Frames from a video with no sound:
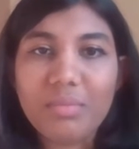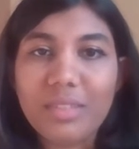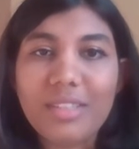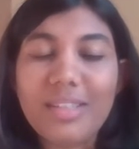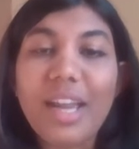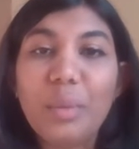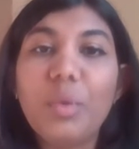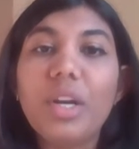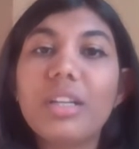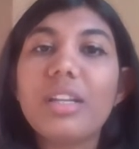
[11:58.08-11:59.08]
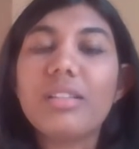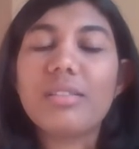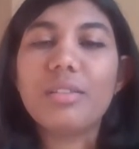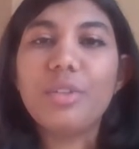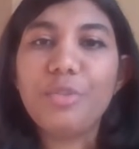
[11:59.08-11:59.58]
decide what
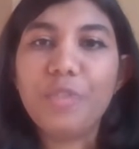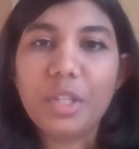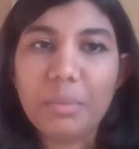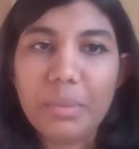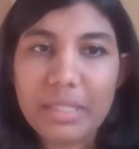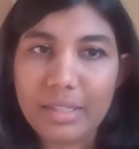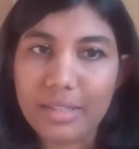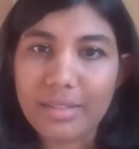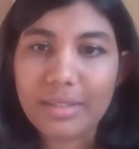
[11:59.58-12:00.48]
is good for the business.